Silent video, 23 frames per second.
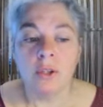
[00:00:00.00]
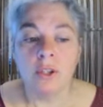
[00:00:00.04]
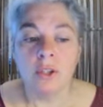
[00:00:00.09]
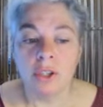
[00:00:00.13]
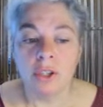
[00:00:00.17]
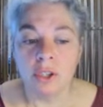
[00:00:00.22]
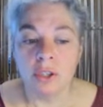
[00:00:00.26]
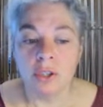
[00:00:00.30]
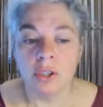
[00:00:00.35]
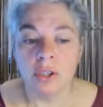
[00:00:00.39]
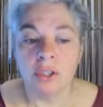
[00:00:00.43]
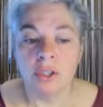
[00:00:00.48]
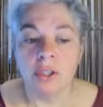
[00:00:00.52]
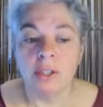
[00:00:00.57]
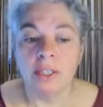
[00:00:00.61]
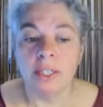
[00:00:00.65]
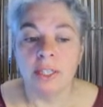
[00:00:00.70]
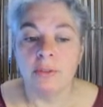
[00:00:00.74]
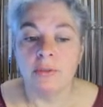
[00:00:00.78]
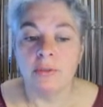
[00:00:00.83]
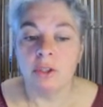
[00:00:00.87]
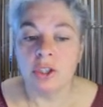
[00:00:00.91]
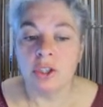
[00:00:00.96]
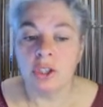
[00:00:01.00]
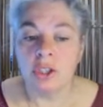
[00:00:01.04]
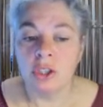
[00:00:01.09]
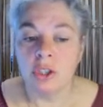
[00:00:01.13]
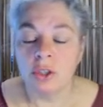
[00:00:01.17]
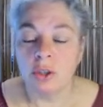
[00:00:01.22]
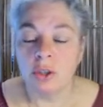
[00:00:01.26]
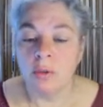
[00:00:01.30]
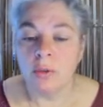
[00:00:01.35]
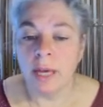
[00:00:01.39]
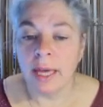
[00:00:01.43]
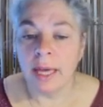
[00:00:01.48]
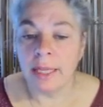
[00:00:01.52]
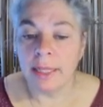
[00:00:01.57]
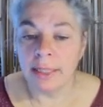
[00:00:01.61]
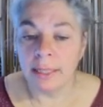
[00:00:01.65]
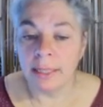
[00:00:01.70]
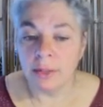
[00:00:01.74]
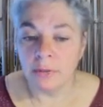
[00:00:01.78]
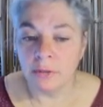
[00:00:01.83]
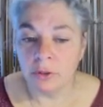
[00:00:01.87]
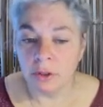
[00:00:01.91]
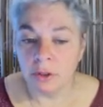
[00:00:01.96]
All students on level two
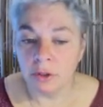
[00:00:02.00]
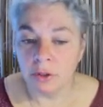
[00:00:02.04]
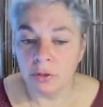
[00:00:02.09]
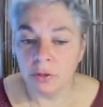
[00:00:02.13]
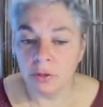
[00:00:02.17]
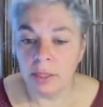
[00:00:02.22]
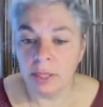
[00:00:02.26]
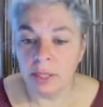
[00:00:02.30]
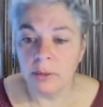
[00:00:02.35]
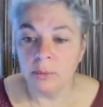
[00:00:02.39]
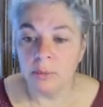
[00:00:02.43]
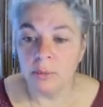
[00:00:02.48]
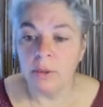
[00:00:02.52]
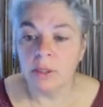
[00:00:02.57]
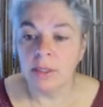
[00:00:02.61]
and level three